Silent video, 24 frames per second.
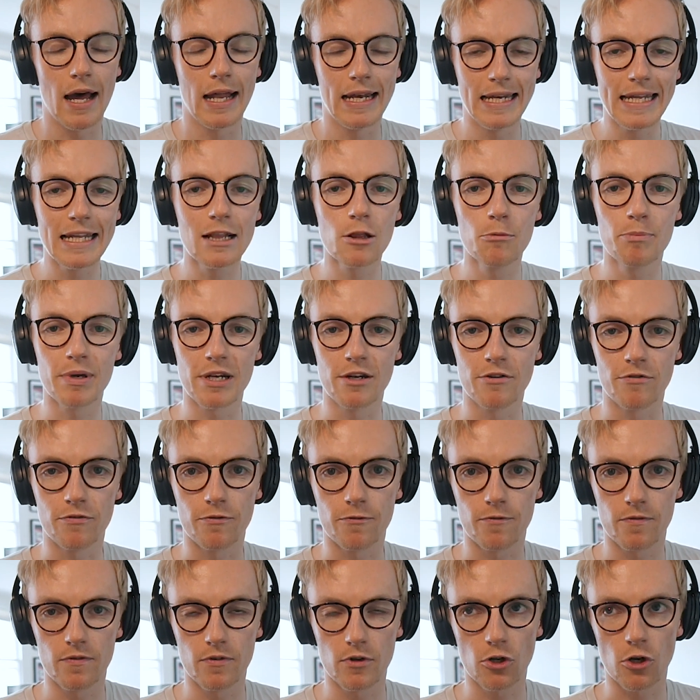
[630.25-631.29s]
a little bit
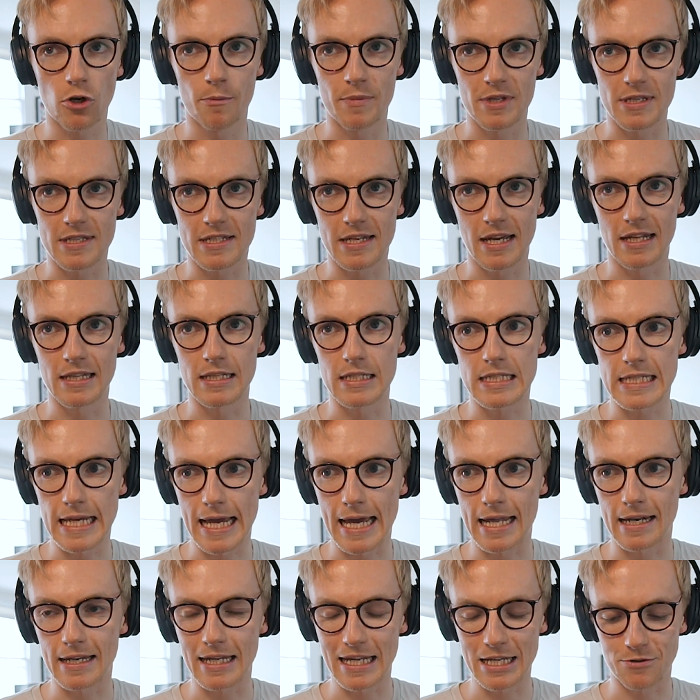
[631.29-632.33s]
of common sense
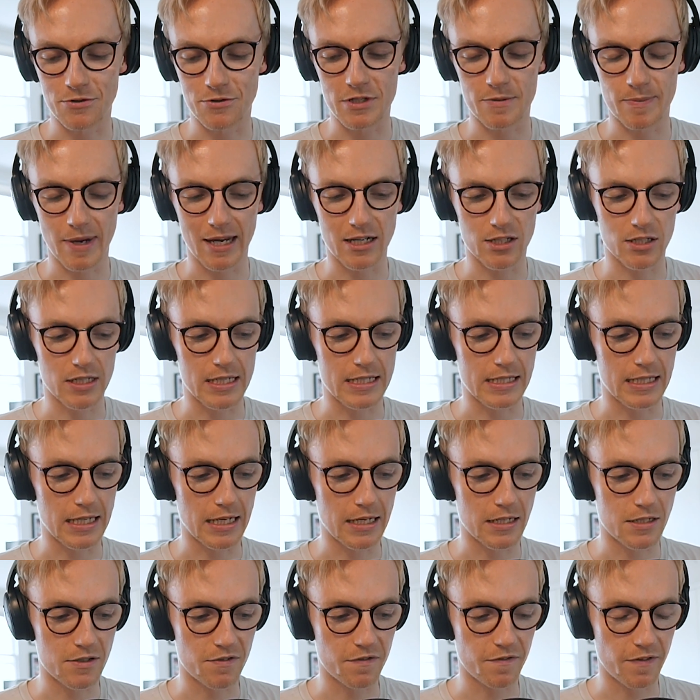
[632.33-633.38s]
and introspection is
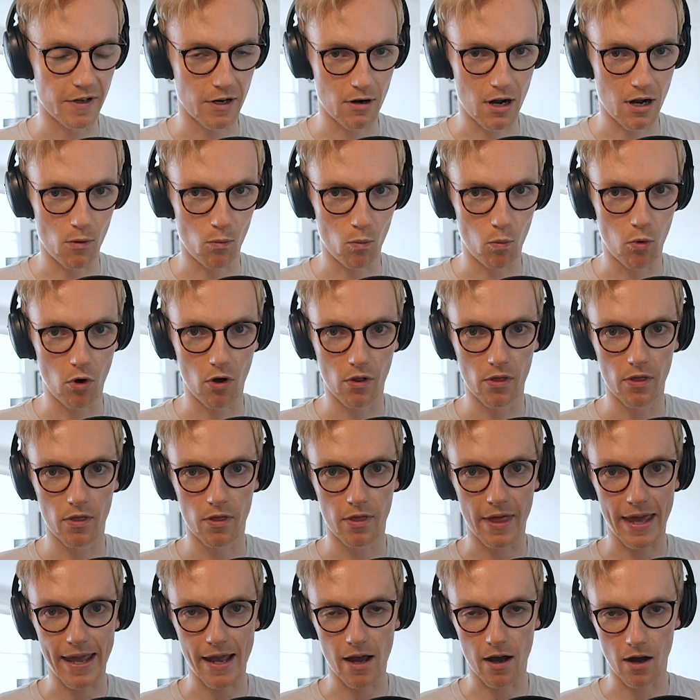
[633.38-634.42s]
needed to figure out what
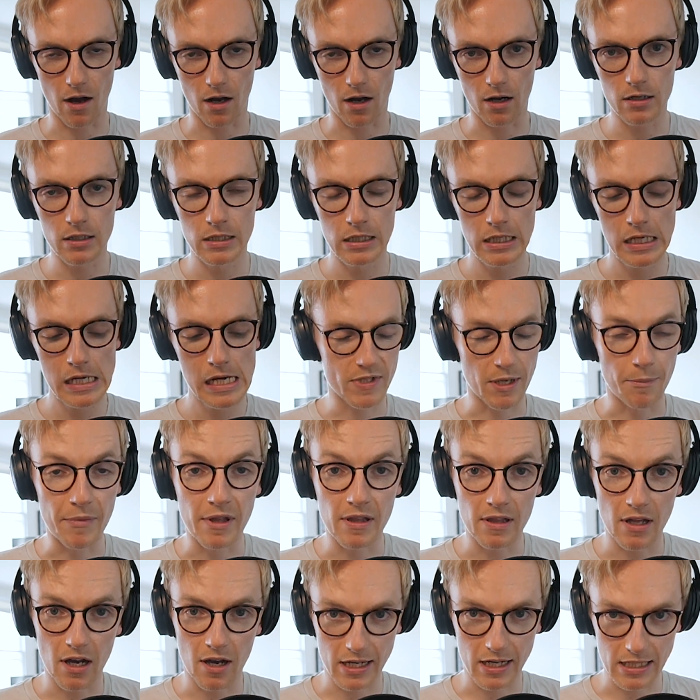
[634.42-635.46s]
they are.
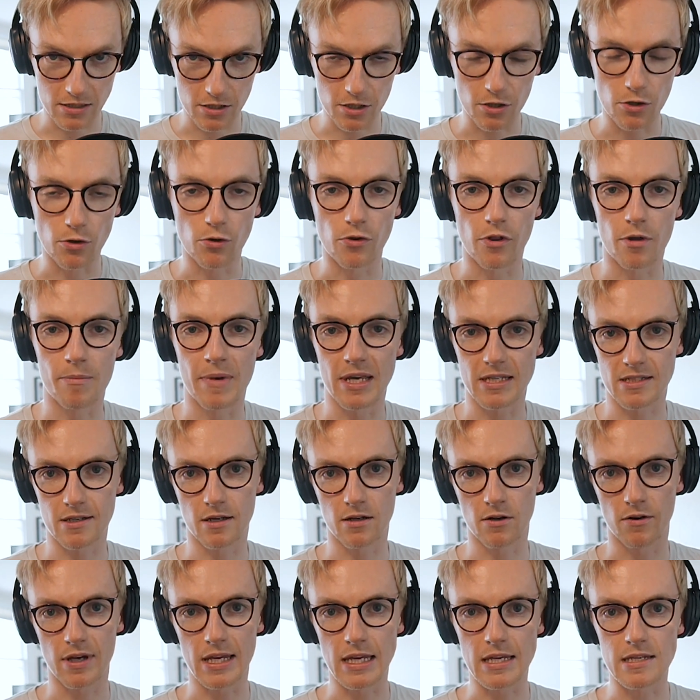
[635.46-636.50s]
Something that I do that makes it
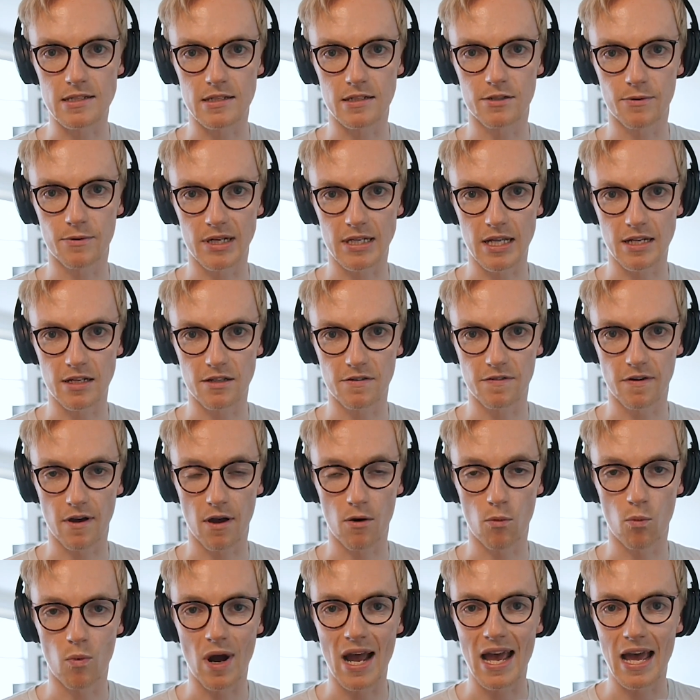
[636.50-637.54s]
a lot easier to
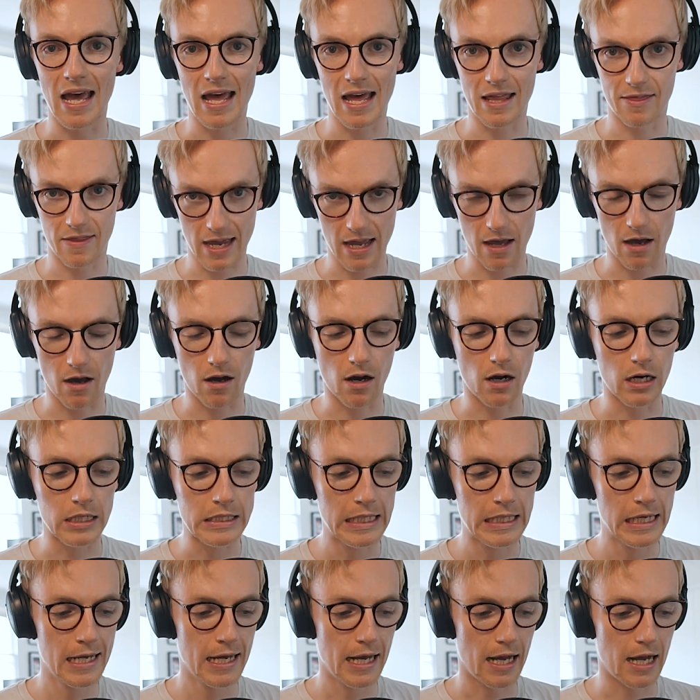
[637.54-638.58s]
identify where they are
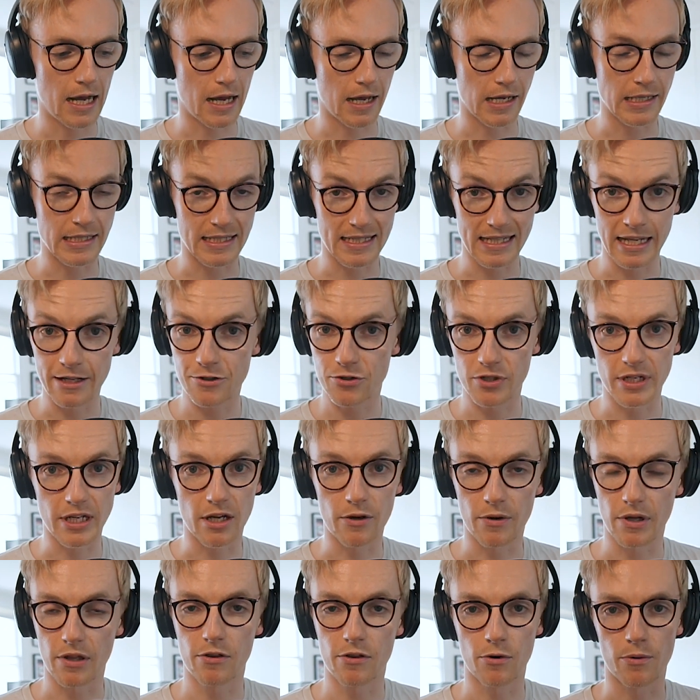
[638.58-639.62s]
is literally
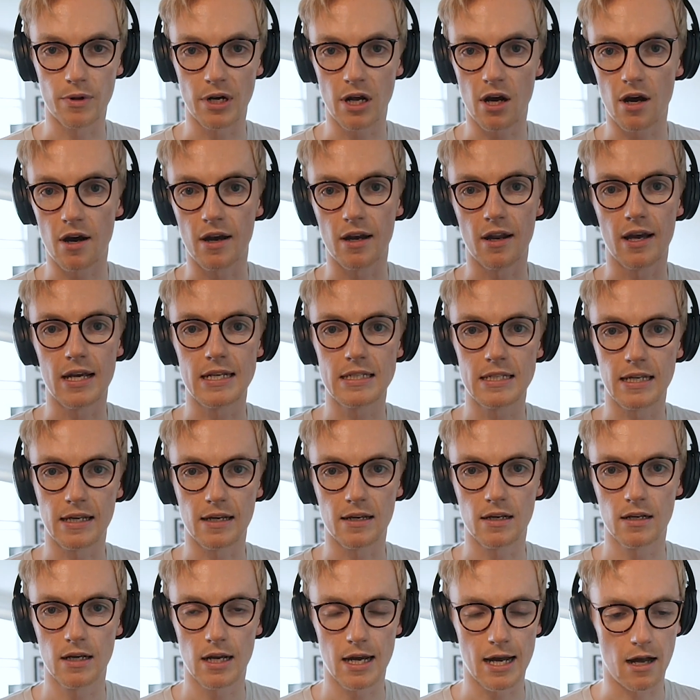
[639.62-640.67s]
going through and
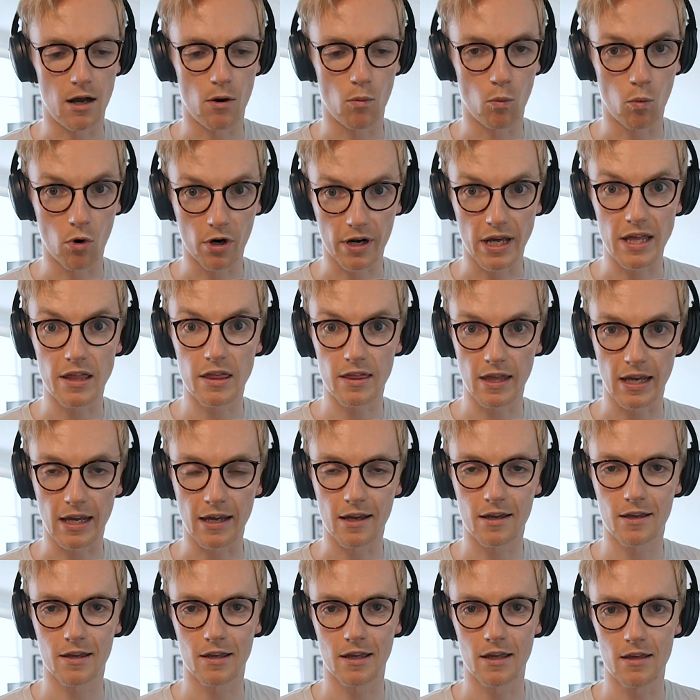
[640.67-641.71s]
highlighting what I
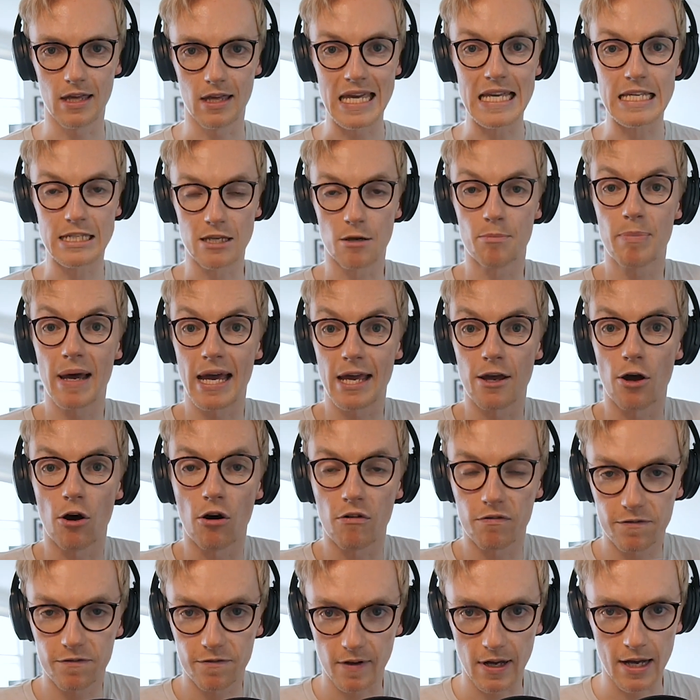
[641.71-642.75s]
think is a
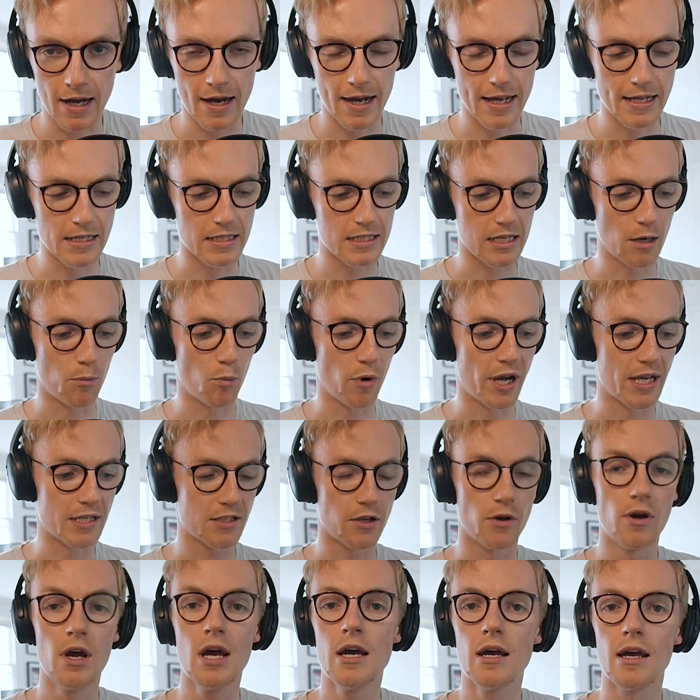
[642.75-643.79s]
payoff in some way.
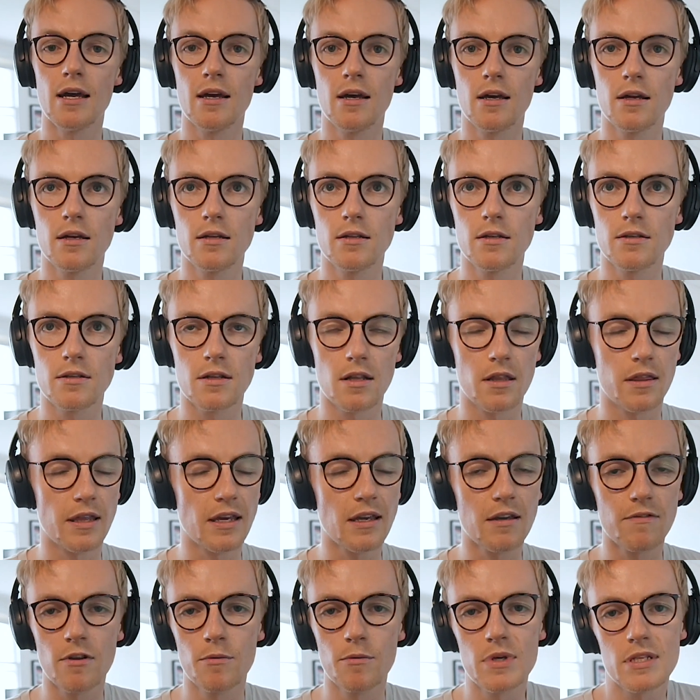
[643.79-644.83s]
So
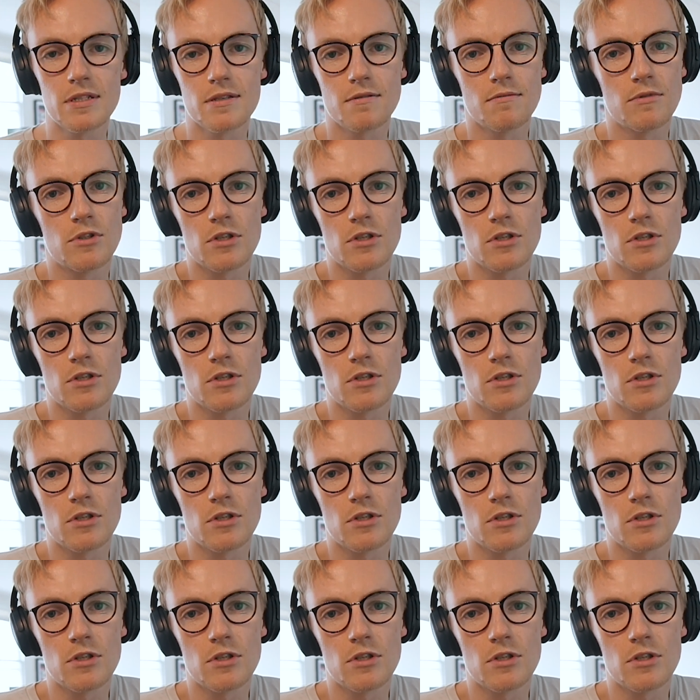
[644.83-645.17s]
think of them as